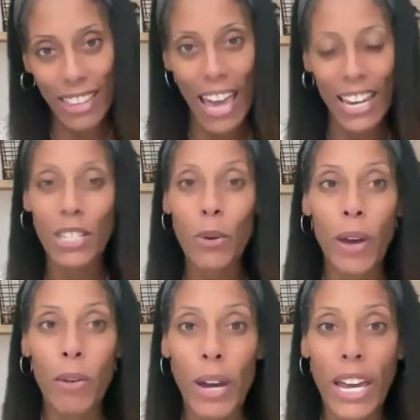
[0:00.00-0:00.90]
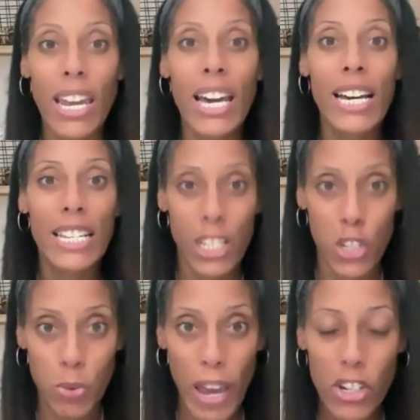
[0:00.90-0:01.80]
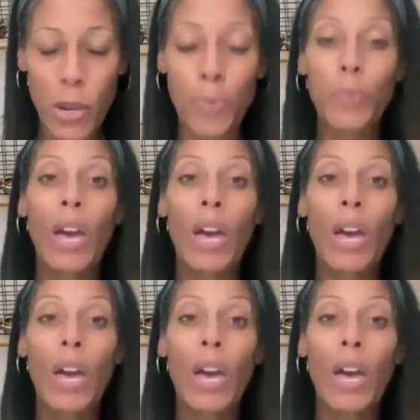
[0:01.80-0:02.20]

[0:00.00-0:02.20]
That is a win-win situation.